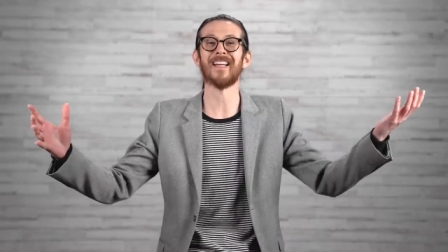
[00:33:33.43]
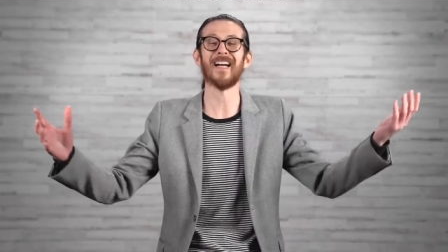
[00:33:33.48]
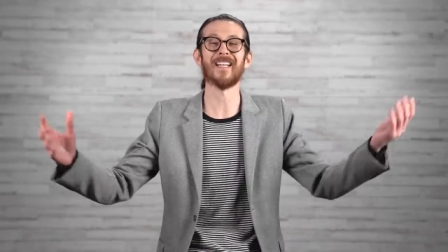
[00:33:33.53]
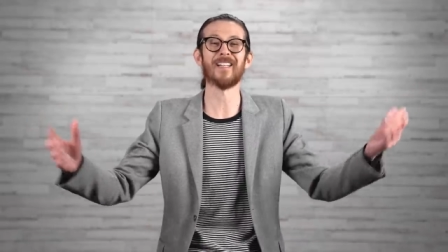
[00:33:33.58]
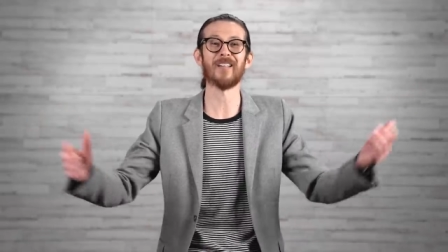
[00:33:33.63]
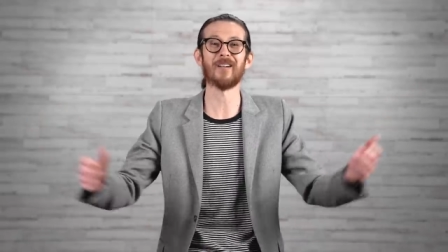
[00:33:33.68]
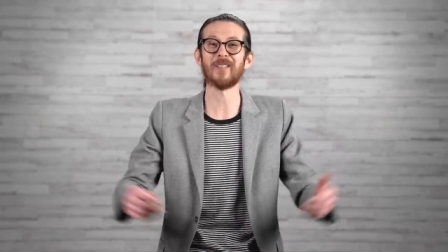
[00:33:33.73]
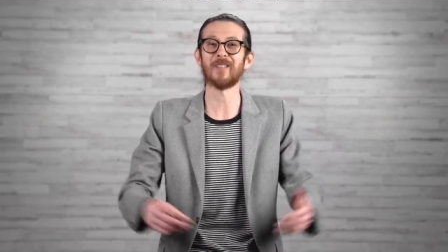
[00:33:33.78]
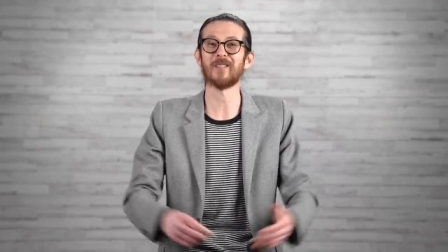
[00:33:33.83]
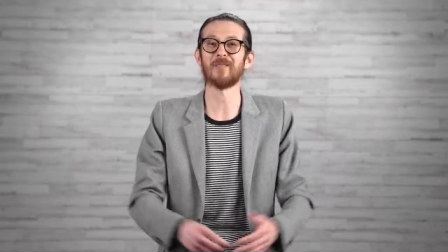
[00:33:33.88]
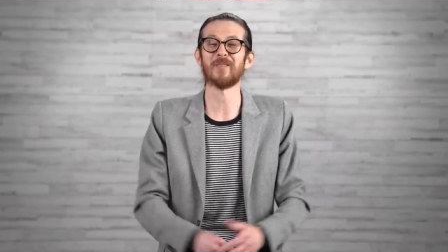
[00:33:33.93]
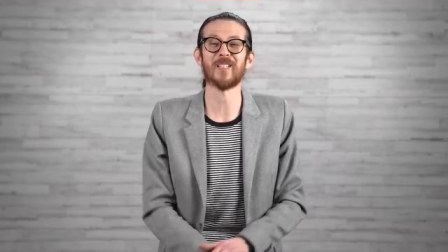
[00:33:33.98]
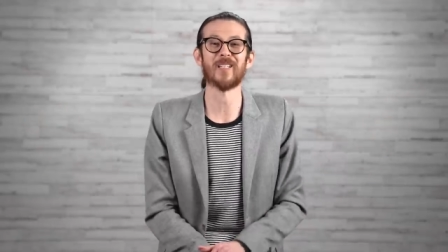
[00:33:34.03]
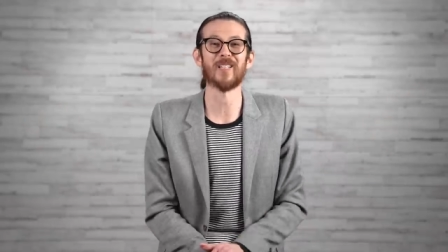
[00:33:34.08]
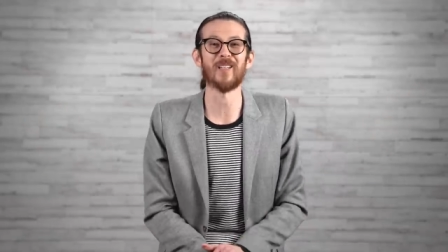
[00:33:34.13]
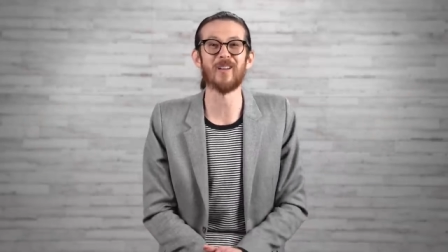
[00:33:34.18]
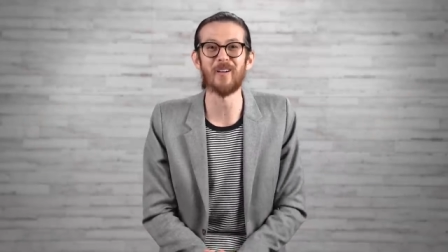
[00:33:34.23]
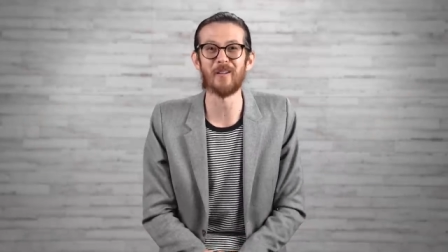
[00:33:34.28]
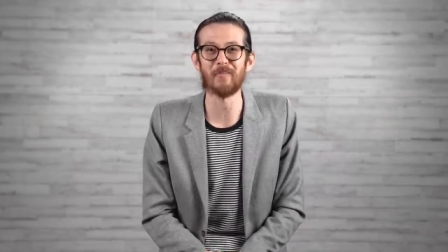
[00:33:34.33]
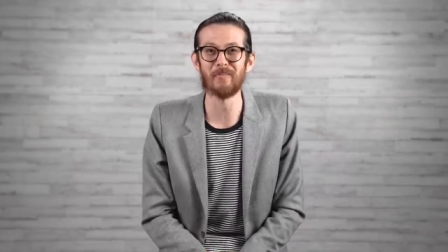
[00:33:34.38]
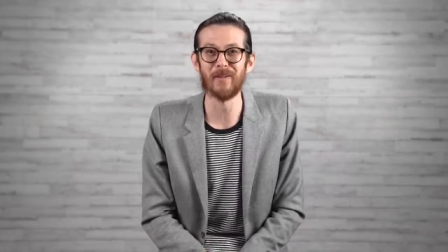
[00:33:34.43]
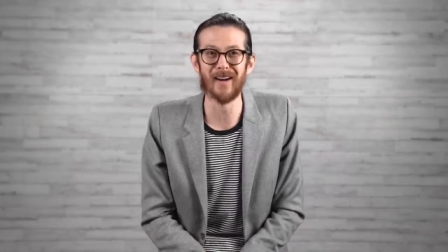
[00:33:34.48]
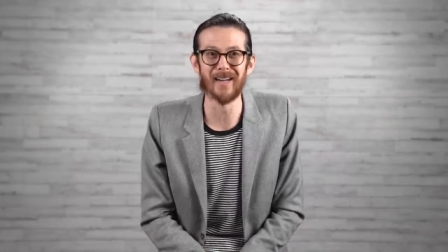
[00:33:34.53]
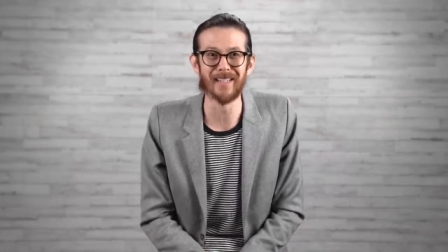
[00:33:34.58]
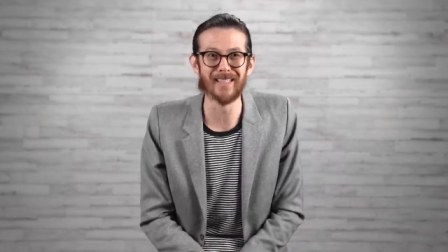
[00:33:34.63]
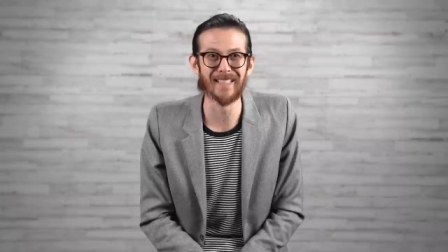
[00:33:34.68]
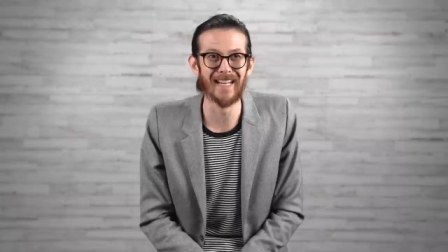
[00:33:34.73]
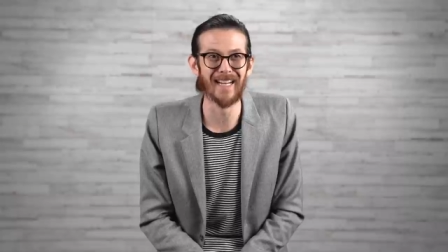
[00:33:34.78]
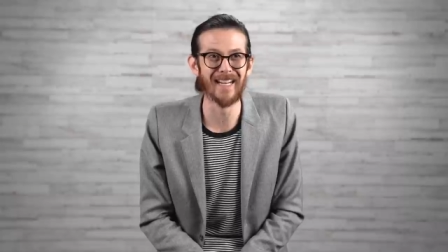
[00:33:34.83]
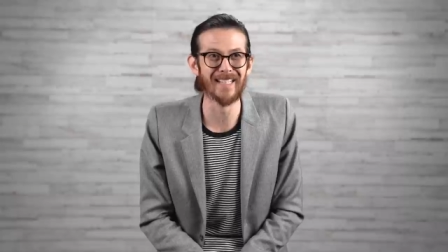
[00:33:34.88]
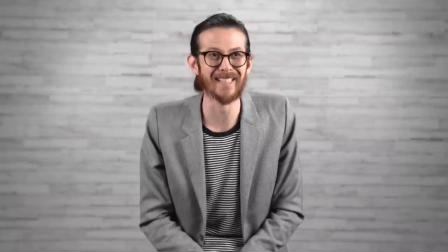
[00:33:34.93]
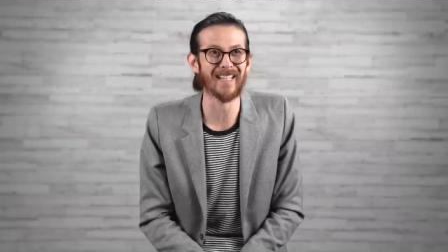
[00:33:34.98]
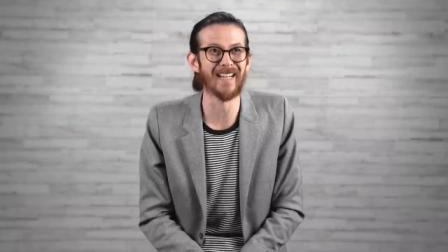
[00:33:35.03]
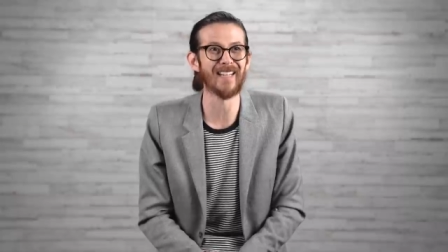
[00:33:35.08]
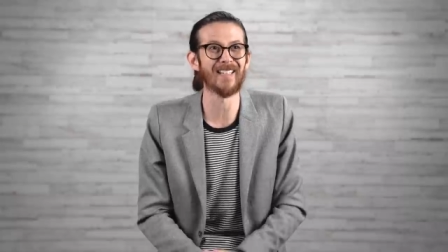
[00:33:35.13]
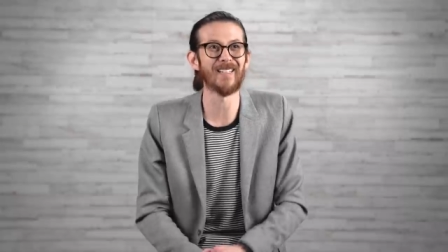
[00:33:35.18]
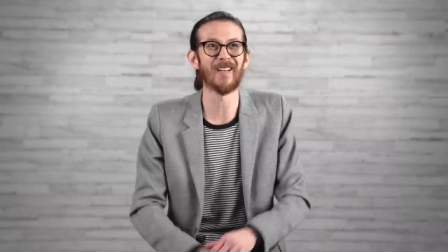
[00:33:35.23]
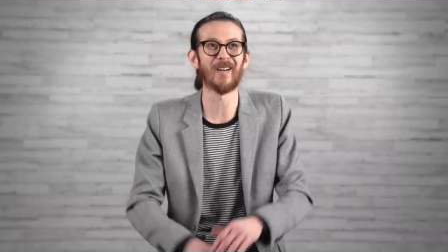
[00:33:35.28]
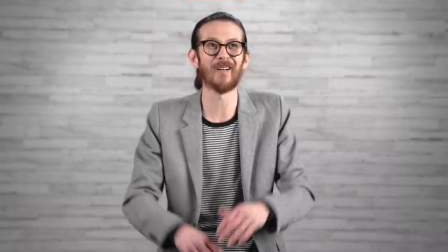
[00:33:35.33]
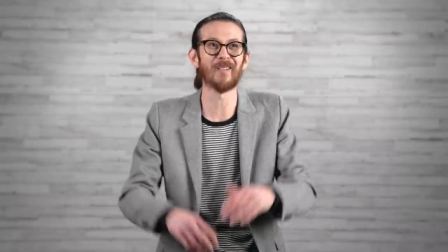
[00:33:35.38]
I know this was a long podcast. I
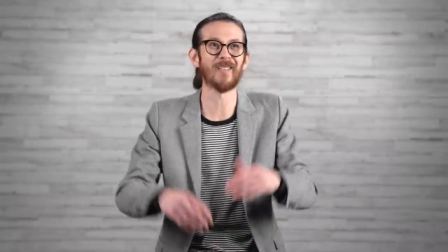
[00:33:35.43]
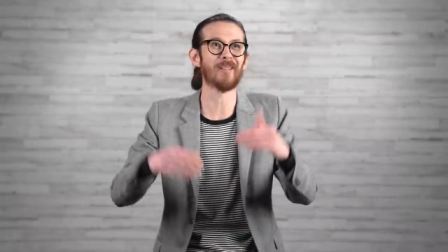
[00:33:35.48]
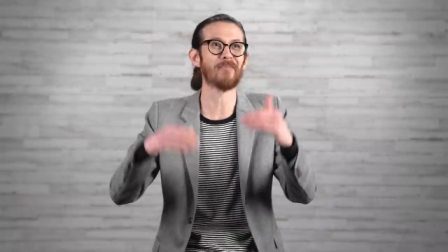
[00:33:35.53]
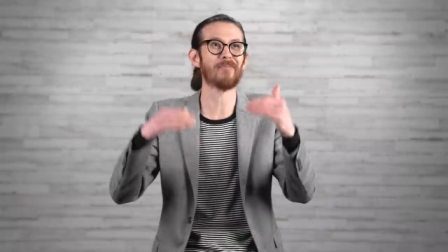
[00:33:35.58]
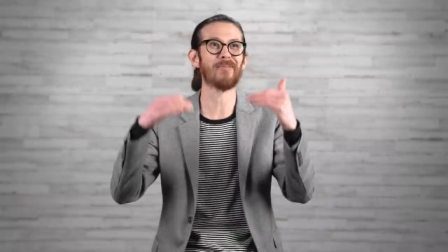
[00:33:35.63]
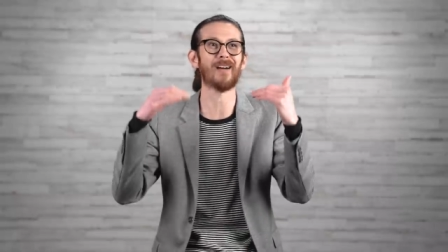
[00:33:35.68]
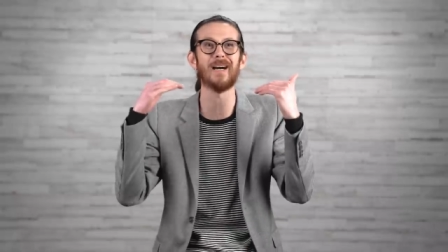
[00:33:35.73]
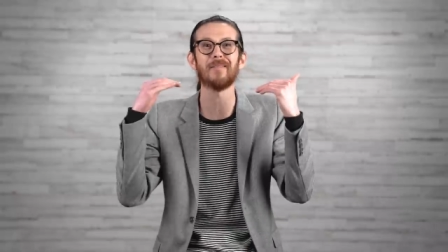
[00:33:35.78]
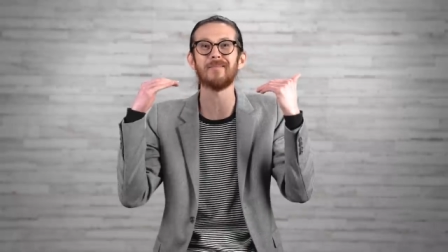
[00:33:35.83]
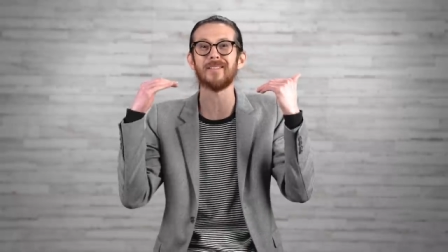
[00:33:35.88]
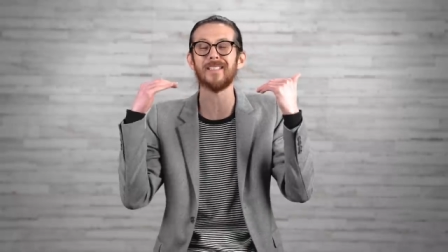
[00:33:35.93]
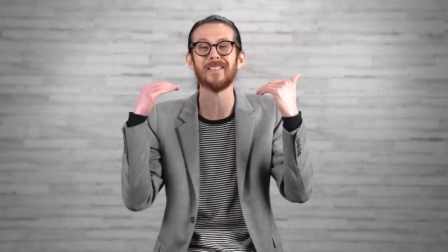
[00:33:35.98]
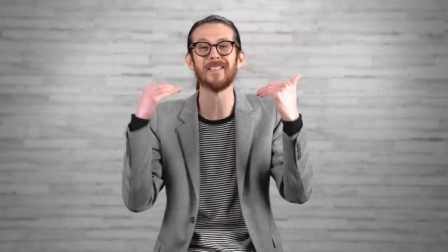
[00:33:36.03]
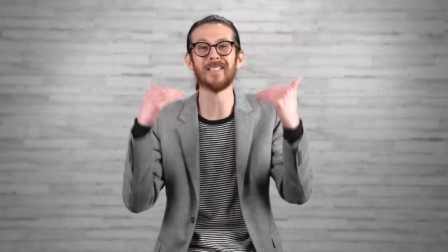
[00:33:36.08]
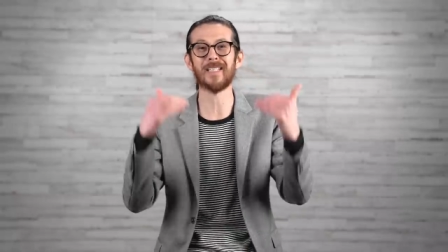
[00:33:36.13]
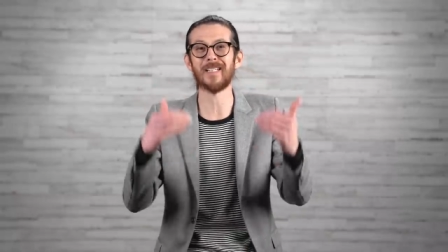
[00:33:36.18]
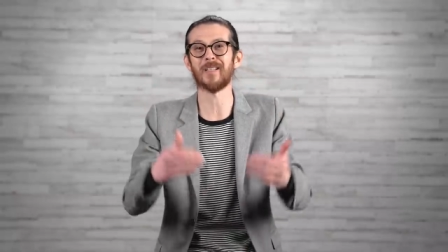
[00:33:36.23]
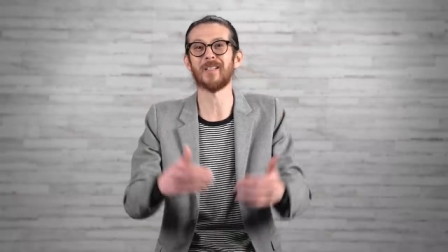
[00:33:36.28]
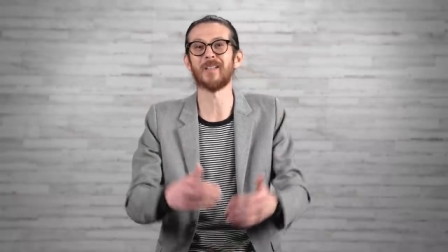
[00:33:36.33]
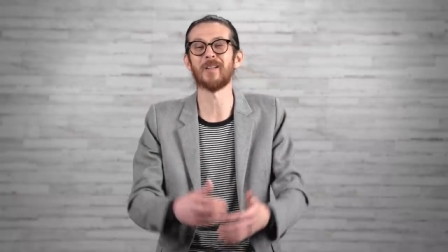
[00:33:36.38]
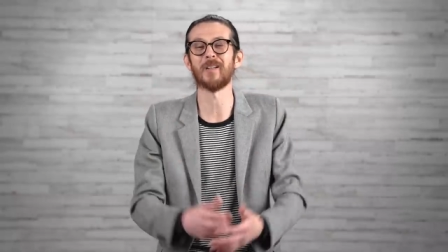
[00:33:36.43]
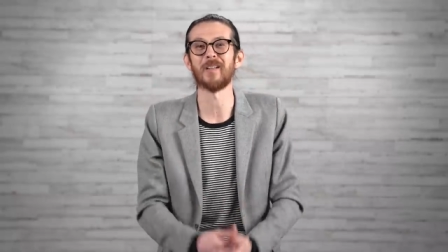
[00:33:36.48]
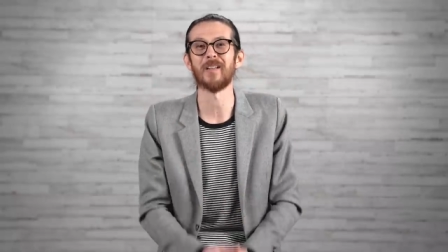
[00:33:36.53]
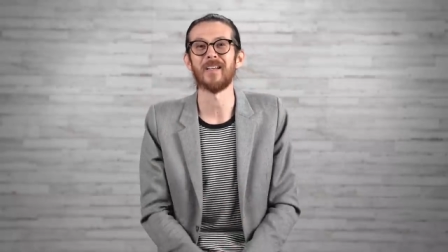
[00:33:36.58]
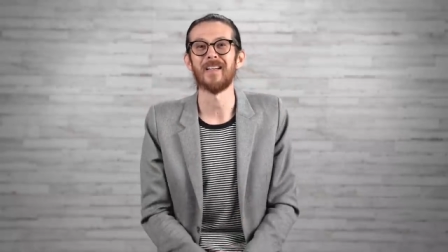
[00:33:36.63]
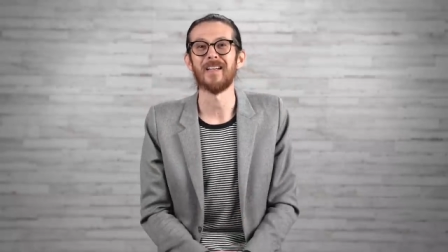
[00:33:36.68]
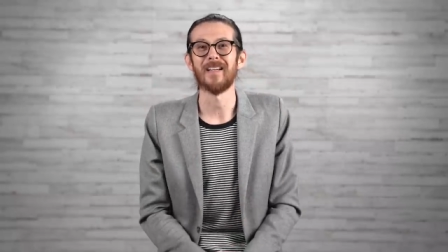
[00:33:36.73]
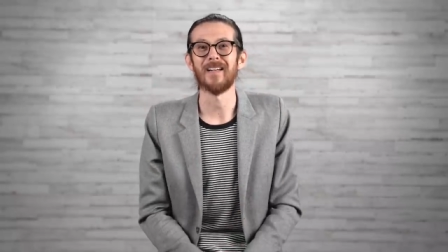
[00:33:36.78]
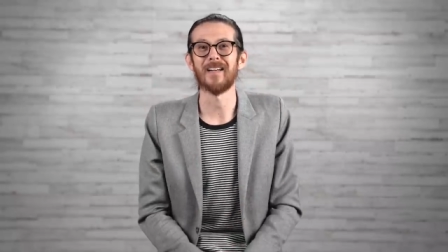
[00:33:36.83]
know that probably you're getting a little